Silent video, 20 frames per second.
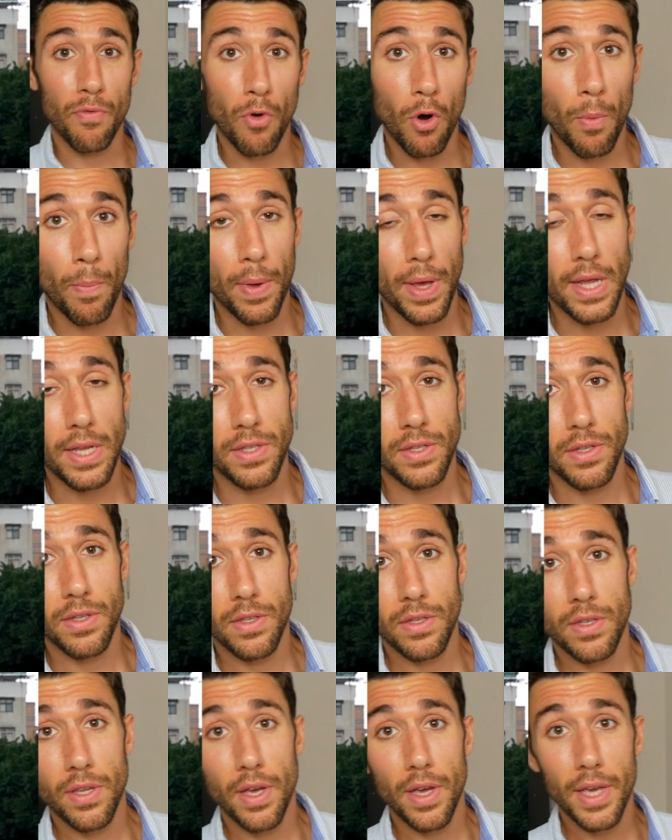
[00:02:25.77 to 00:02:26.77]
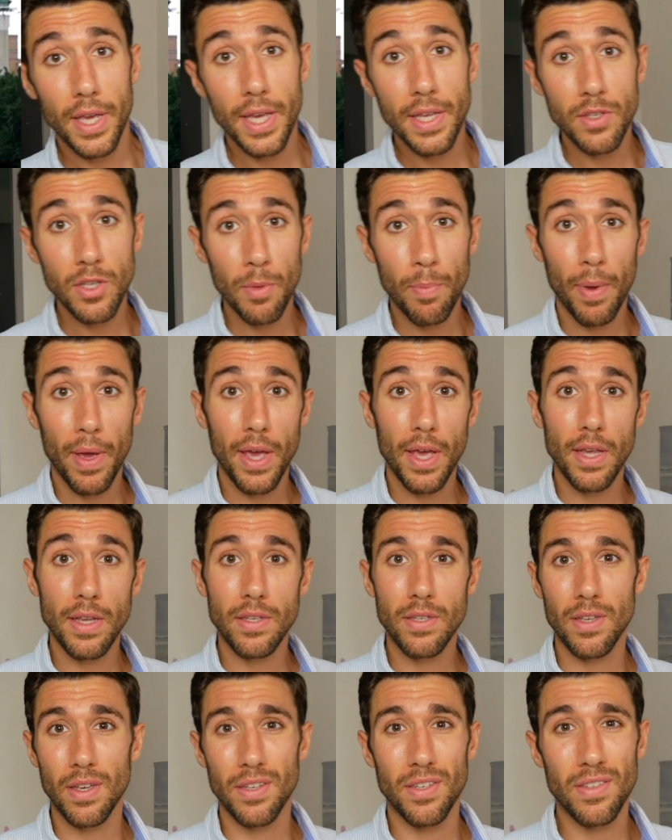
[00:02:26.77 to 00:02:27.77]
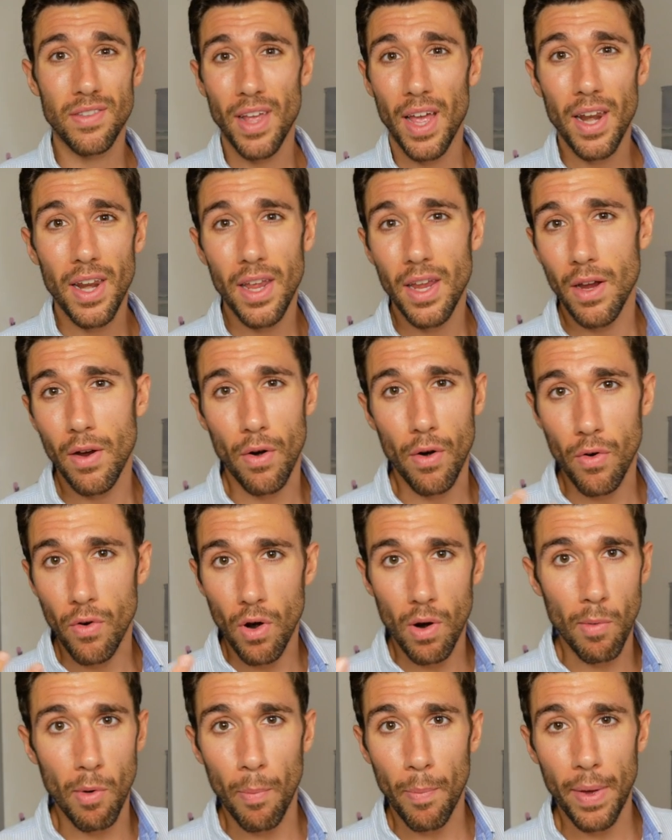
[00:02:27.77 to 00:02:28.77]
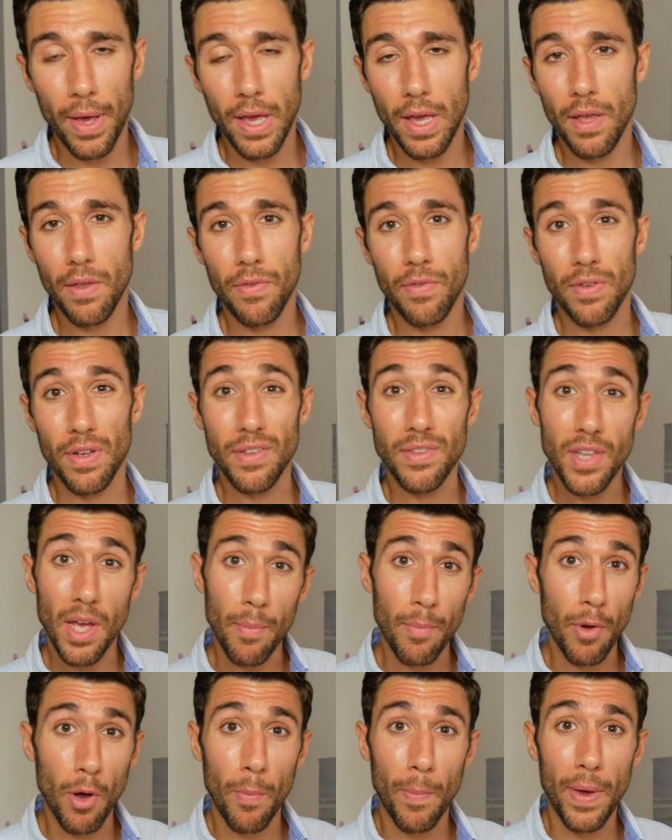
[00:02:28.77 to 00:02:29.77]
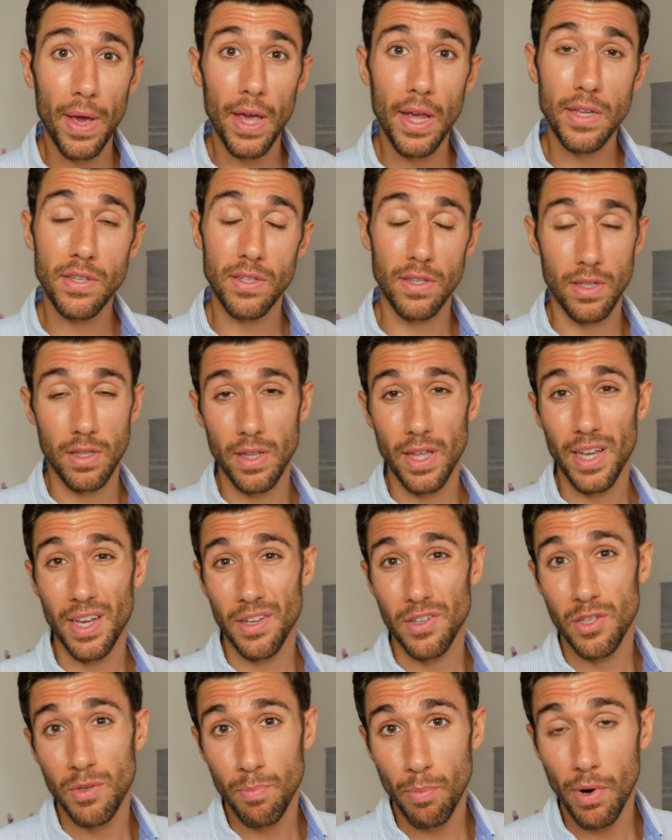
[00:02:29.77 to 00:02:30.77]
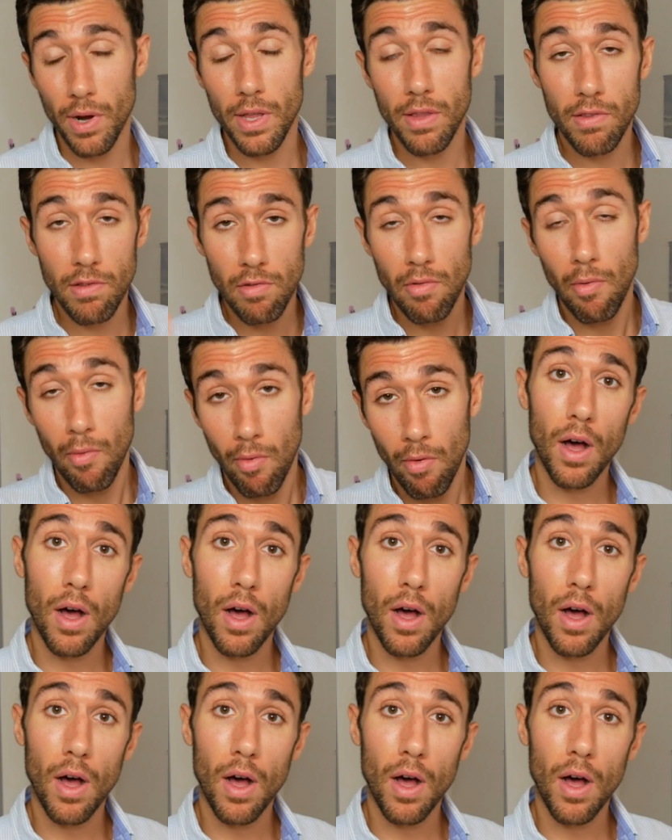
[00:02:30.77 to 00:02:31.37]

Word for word: four paces, easy pace, a steady or a normal pace, a tempo pace, and then like a sprint